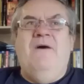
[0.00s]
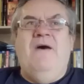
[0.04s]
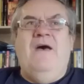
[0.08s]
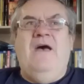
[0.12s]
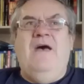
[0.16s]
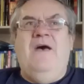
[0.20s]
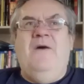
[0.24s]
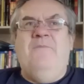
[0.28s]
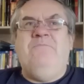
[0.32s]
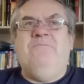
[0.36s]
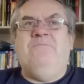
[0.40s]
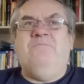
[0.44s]

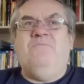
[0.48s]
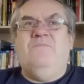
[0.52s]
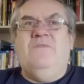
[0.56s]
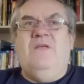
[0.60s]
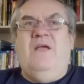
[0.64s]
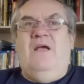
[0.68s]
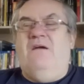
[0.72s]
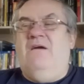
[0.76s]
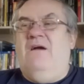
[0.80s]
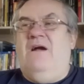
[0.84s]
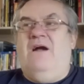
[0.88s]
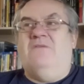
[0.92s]

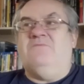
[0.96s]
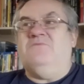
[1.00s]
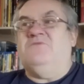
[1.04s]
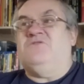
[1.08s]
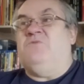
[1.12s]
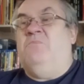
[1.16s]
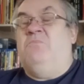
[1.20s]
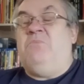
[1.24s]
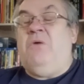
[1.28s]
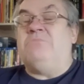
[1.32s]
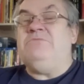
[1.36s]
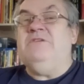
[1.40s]

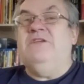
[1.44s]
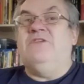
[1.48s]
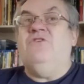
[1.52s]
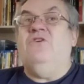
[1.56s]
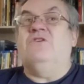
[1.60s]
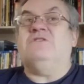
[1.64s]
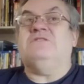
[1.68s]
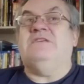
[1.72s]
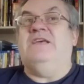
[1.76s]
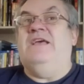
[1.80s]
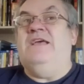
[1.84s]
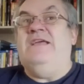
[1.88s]
So probably
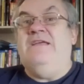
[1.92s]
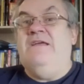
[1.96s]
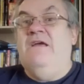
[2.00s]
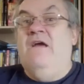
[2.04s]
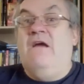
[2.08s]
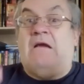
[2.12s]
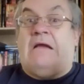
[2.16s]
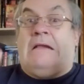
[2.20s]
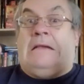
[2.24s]
not a